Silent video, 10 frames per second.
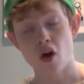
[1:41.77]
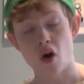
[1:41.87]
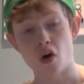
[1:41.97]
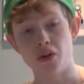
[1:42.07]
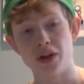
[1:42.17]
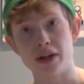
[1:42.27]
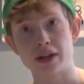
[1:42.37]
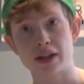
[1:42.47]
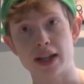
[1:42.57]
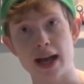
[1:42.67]
on
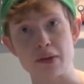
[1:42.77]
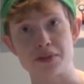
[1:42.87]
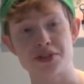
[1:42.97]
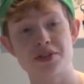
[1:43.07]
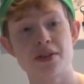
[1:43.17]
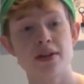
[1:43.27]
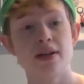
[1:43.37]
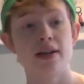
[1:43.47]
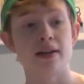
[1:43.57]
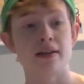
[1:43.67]
Klaus,
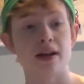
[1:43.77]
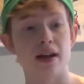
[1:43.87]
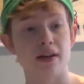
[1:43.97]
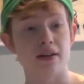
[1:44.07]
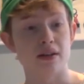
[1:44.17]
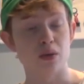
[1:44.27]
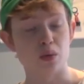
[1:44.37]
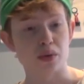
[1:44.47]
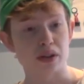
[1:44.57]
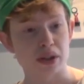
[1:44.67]

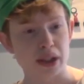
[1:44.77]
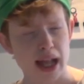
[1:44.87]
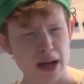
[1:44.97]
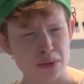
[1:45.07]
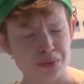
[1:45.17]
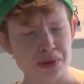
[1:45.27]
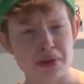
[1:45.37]
or Cloud.